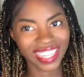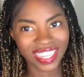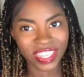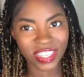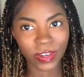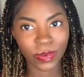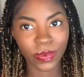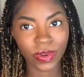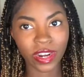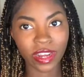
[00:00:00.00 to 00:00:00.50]

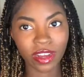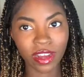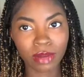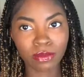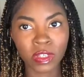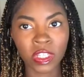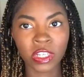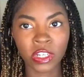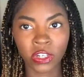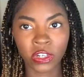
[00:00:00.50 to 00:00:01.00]
So when it
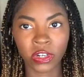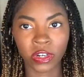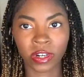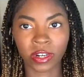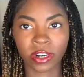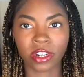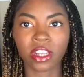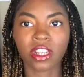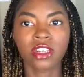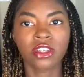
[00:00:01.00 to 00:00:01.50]
comes to
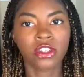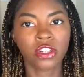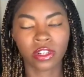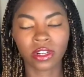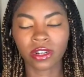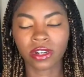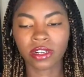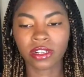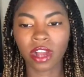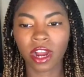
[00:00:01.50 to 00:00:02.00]

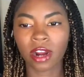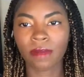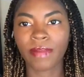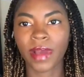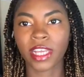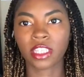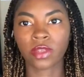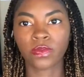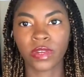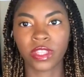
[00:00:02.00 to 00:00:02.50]
sugars are
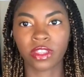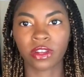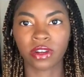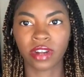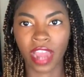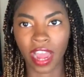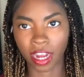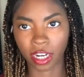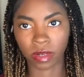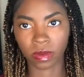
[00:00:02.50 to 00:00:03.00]
best when they're
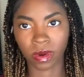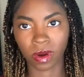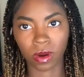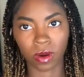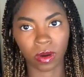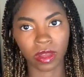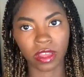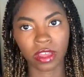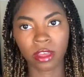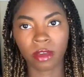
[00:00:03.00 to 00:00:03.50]

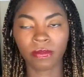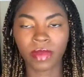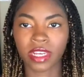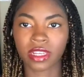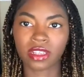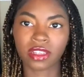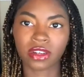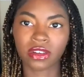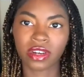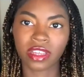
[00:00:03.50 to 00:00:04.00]
natural.
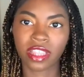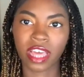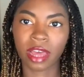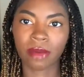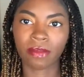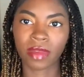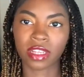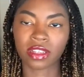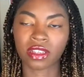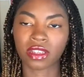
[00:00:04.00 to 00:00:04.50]
Basically,
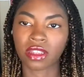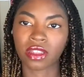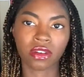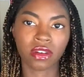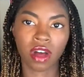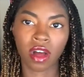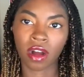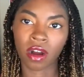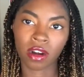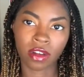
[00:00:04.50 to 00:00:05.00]
that means they're
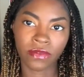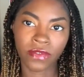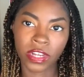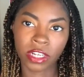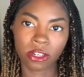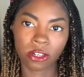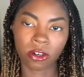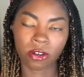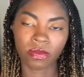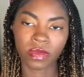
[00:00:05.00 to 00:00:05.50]
not
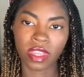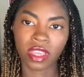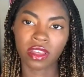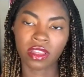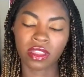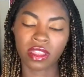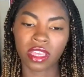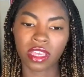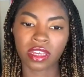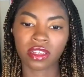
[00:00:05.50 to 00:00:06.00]
artificial.
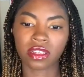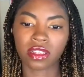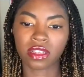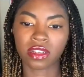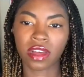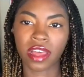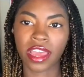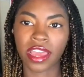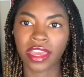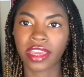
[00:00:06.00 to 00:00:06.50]
Things
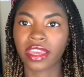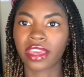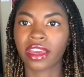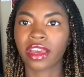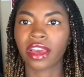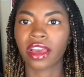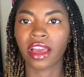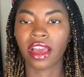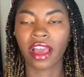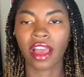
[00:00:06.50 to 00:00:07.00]
like
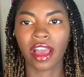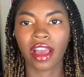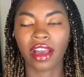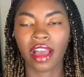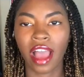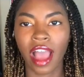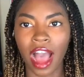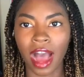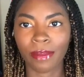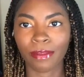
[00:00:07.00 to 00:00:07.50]

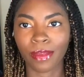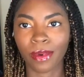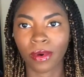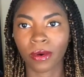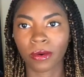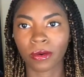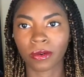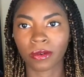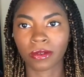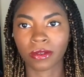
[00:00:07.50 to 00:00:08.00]

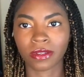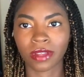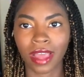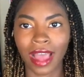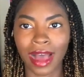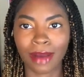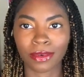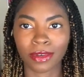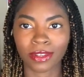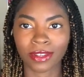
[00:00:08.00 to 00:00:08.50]
apples,
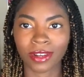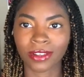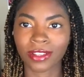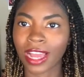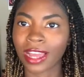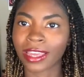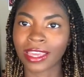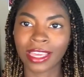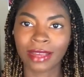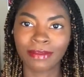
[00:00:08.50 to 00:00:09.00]
applesauce.
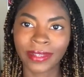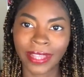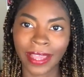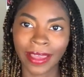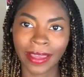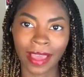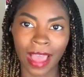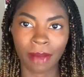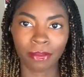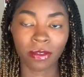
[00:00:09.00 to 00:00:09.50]
I keep
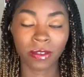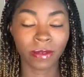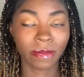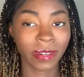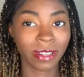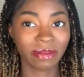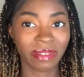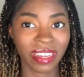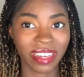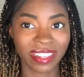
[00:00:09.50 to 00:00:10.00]
saying apples, but
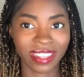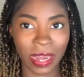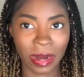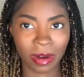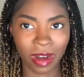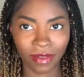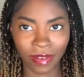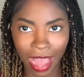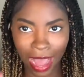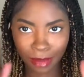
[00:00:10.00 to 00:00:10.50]
it's because I
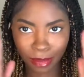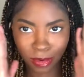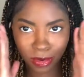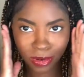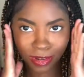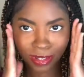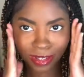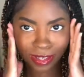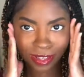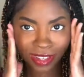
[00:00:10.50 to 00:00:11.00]
love
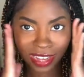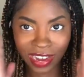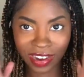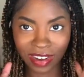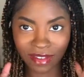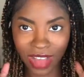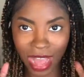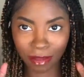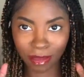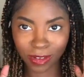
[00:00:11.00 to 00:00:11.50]
apples. I
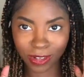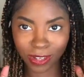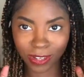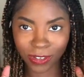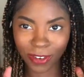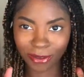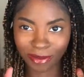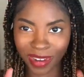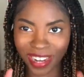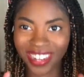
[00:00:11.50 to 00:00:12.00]
love apples
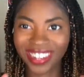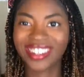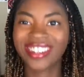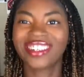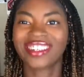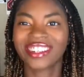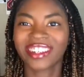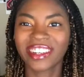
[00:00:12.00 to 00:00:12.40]
so much.